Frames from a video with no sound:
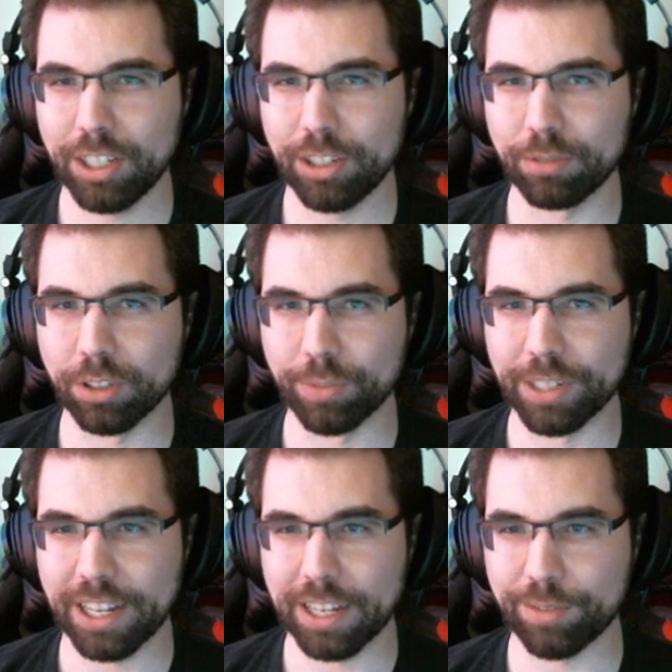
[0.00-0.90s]
where we
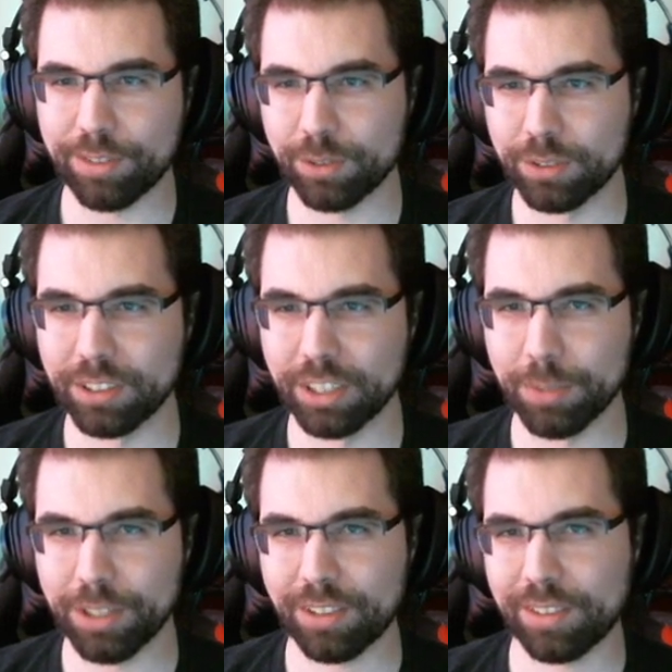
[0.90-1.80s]
have certain
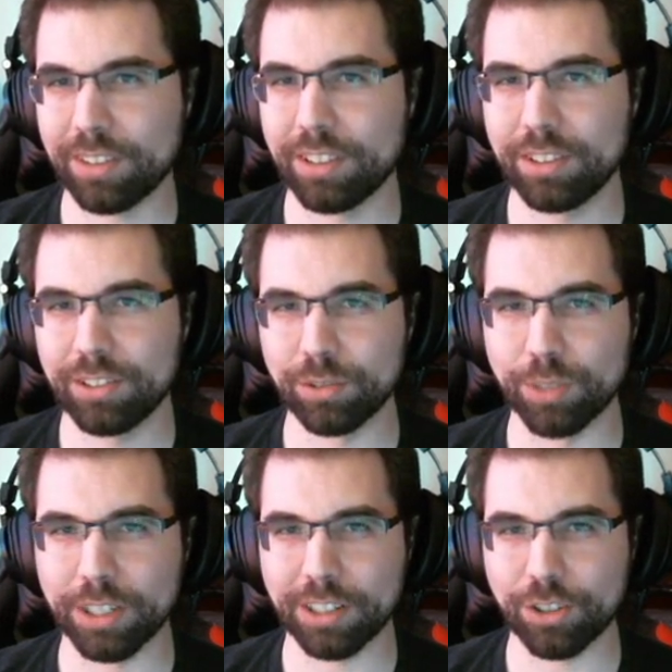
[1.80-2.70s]
limits to
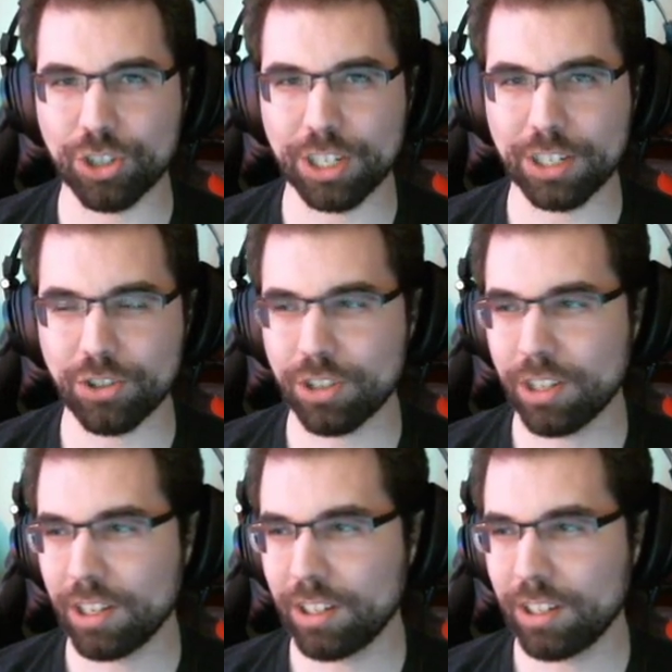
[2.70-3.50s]
what can change,